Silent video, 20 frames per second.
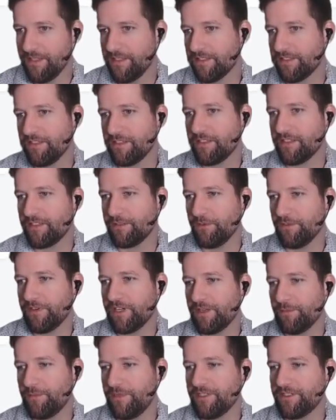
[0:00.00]
So you can see we've
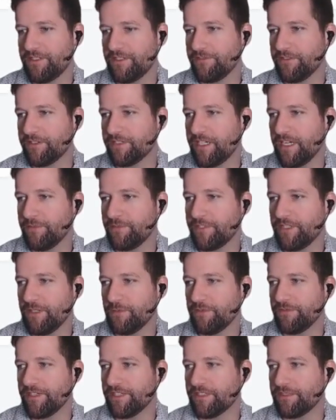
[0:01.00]
got a bunch of different types here.
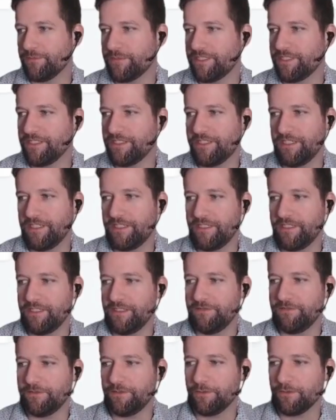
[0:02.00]
We've got some
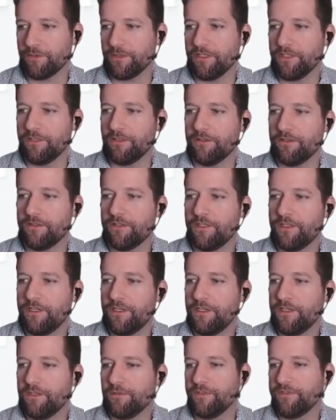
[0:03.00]
CT, fluoro,
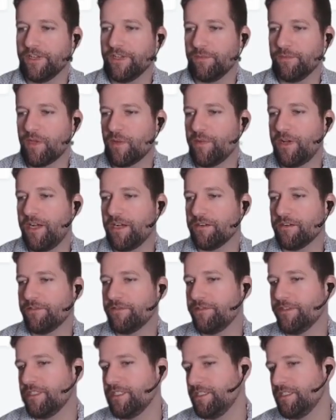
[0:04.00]
we've got
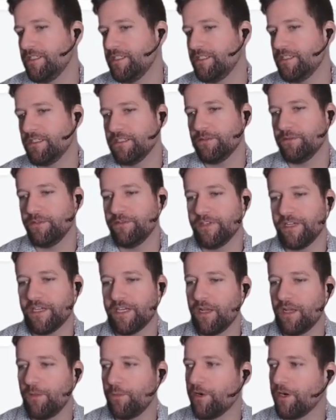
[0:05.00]
mammography, we've got
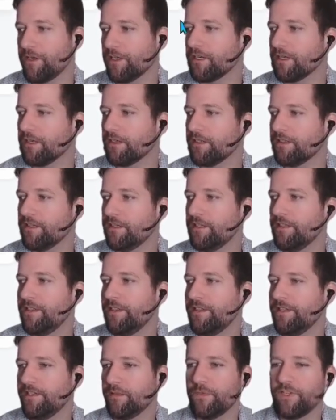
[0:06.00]
MR.
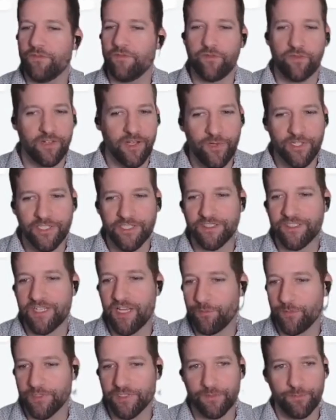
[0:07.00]
We have a bunch of
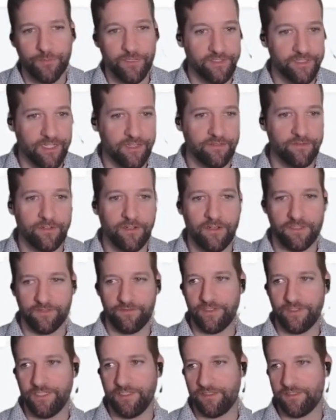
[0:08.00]
templates built out for all
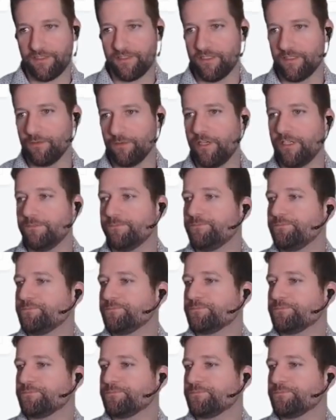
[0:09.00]
of these as well.